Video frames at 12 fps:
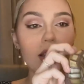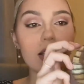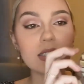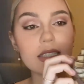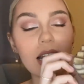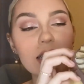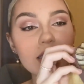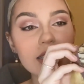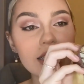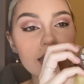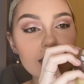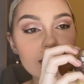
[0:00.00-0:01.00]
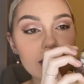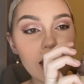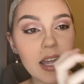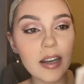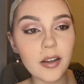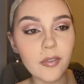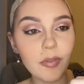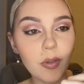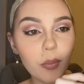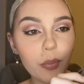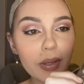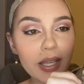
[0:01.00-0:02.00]
So that's the inside of the
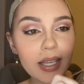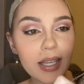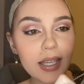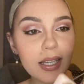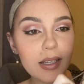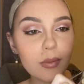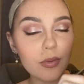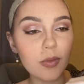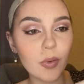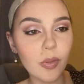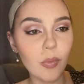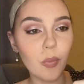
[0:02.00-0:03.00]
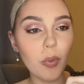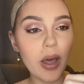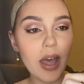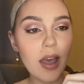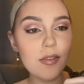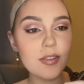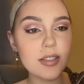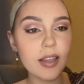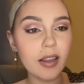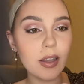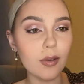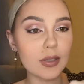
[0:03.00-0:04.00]
wig with all the wefts, the
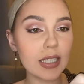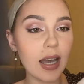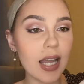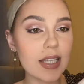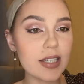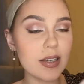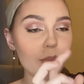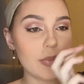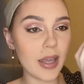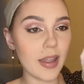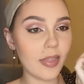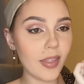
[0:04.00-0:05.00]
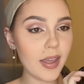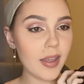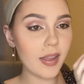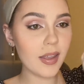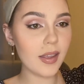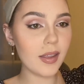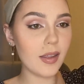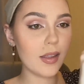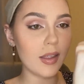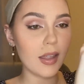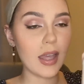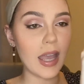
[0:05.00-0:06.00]
little tightening band there.
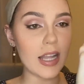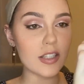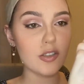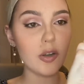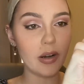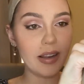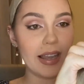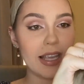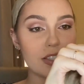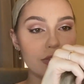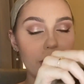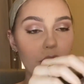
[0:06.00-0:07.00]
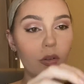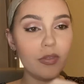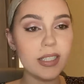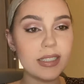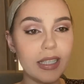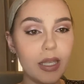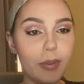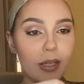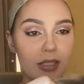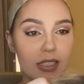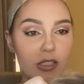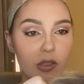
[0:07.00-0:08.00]
It's not a lace front, obviously,
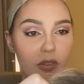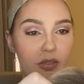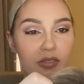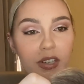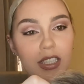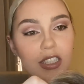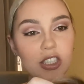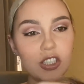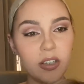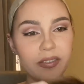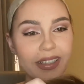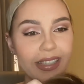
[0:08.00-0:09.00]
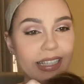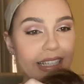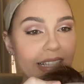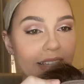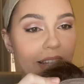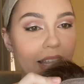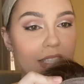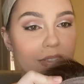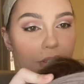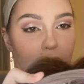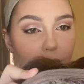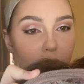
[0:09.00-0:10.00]
because it's got the fringe. You don't really need the lace
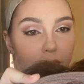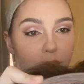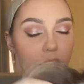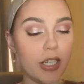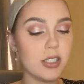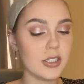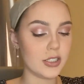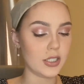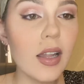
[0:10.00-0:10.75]
front for a fringe.